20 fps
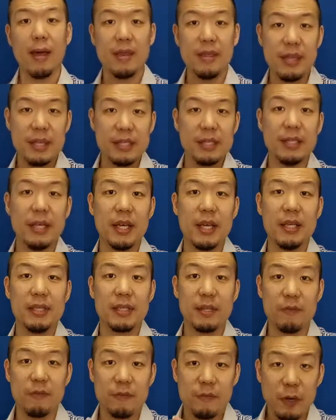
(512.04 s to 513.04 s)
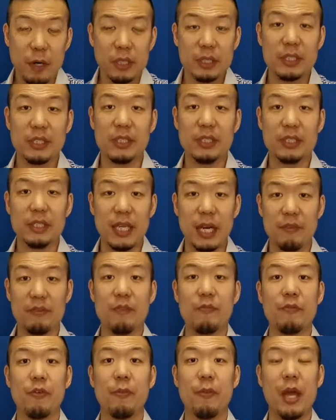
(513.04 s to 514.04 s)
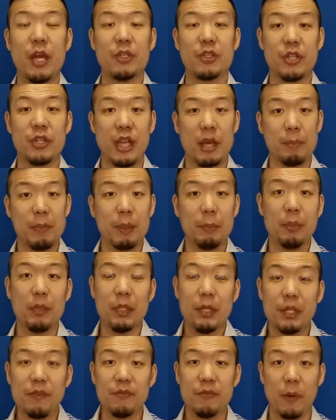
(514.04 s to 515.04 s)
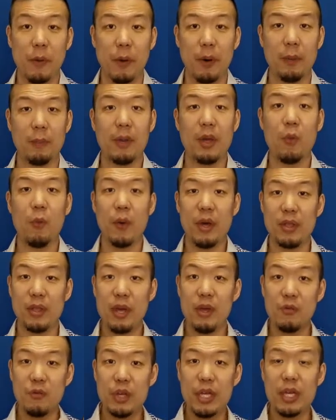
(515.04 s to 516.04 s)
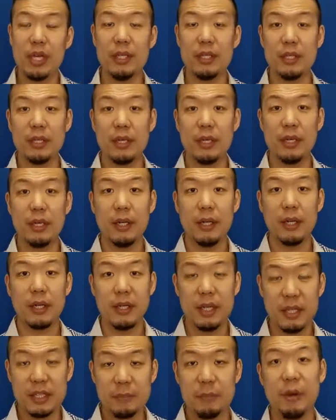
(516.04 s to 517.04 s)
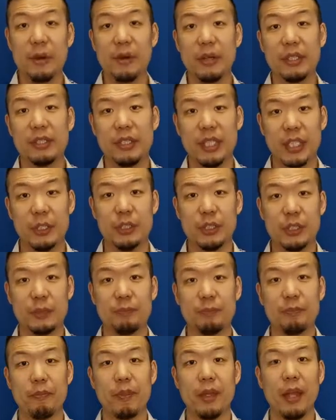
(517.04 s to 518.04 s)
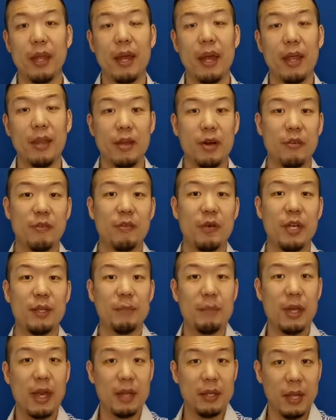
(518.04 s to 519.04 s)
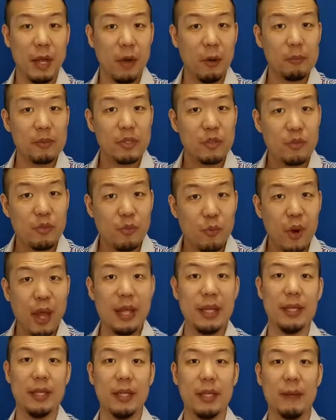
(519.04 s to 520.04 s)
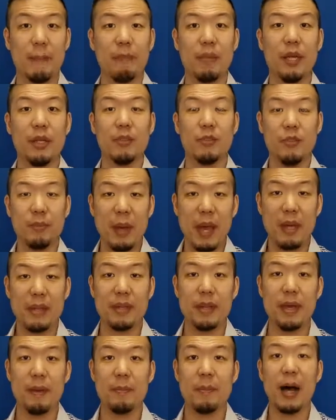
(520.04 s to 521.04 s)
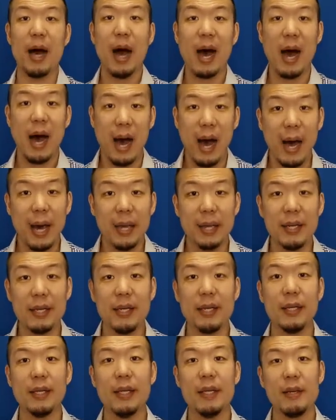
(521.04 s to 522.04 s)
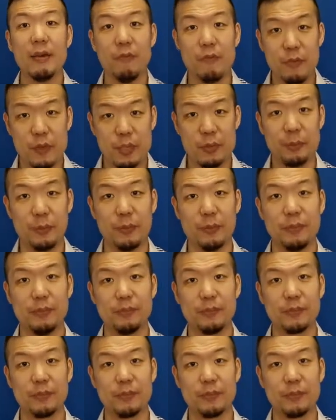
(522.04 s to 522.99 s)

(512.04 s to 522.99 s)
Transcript: This is the first set of information that people look for when they read the experience section. Therefore, it helps greatly to make them highly visible.